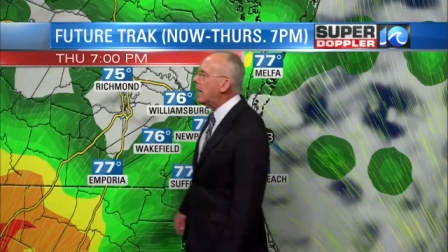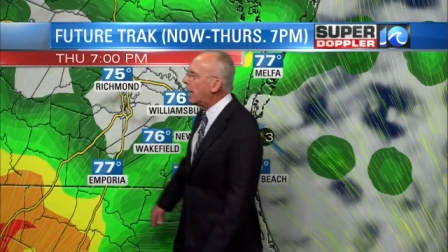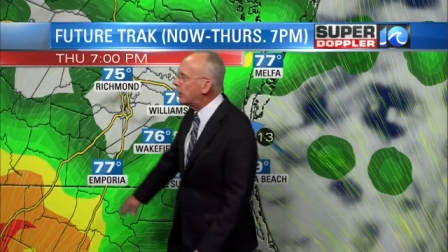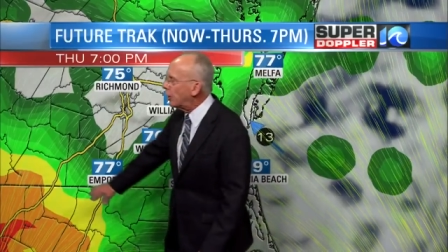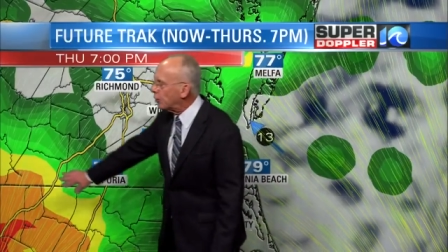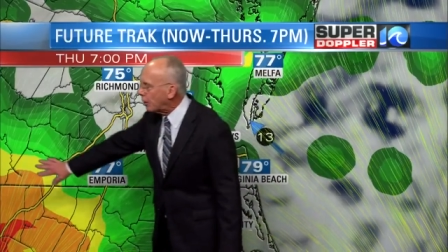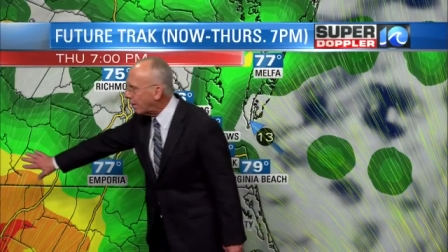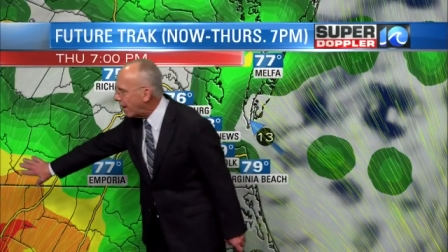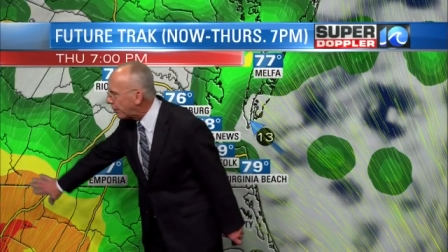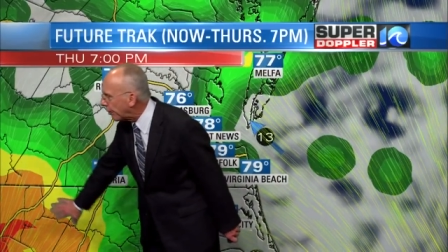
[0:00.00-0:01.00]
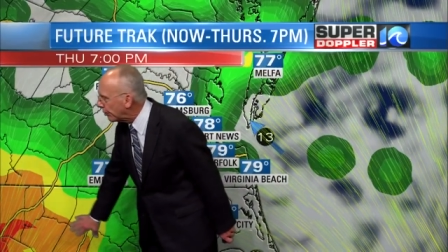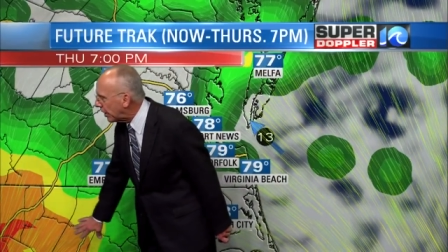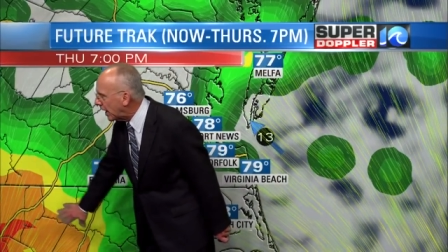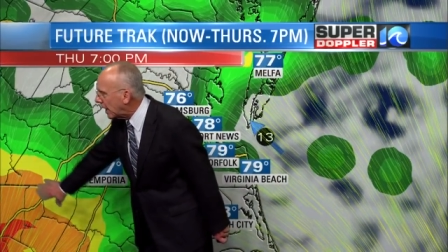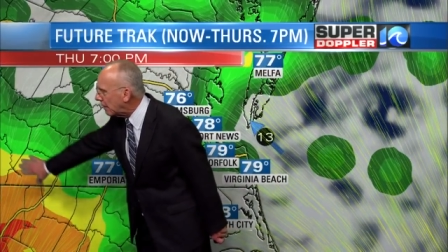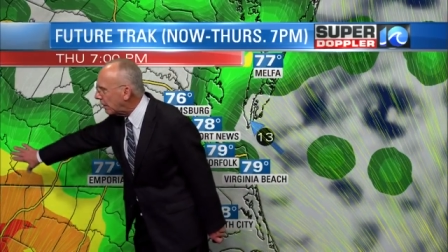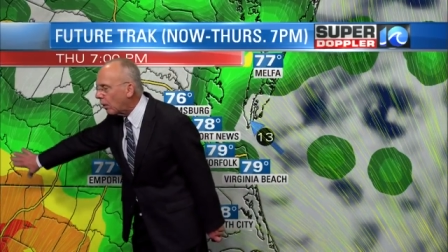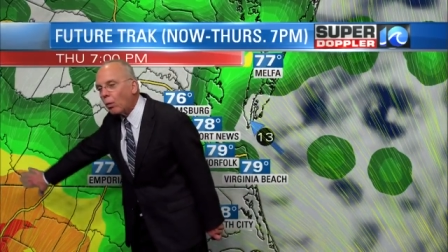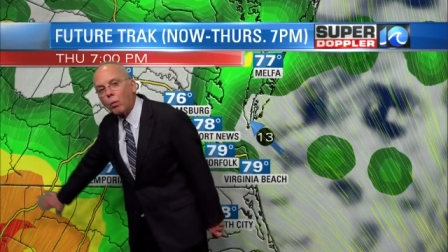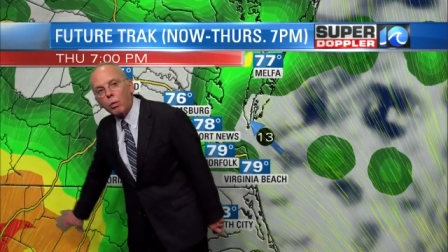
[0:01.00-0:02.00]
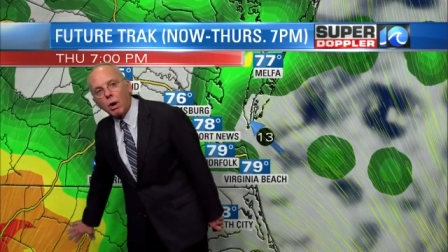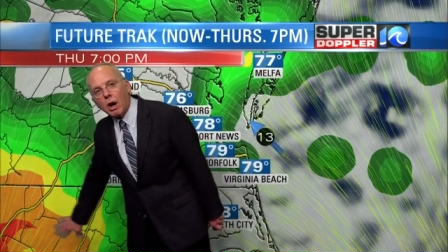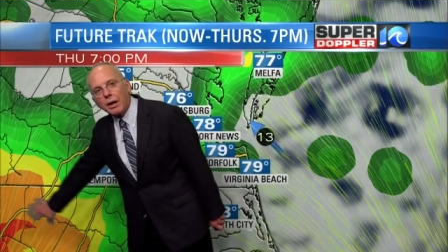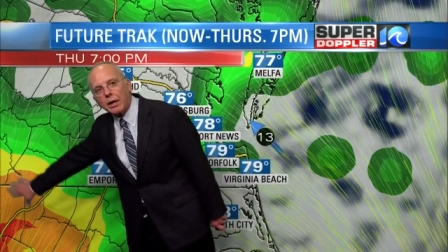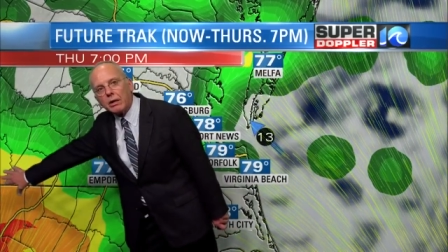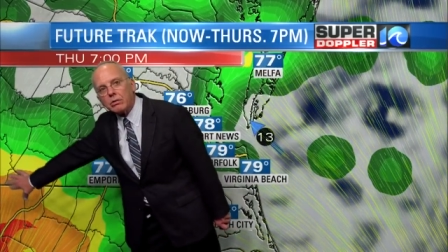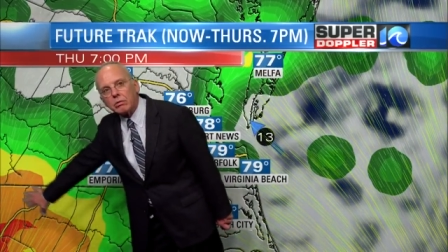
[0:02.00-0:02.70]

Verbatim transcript: And you'll note that by Thursday evening, what is